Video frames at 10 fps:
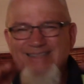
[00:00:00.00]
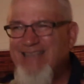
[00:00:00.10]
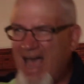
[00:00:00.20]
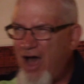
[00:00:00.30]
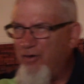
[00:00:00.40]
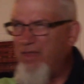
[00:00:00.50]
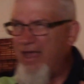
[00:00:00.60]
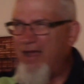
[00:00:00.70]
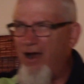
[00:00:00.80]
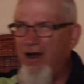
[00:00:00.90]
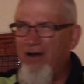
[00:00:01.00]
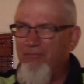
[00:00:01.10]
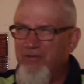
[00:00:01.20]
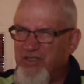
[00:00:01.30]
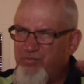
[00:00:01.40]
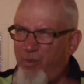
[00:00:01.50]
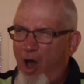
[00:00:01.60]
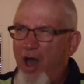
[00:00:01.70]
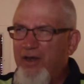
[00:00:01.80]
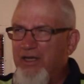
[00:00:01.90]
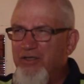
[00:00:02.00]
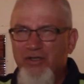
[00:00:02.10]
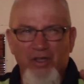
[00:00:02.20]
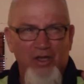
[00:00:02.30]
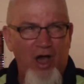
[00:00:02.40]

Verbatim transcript: is how they are responding to the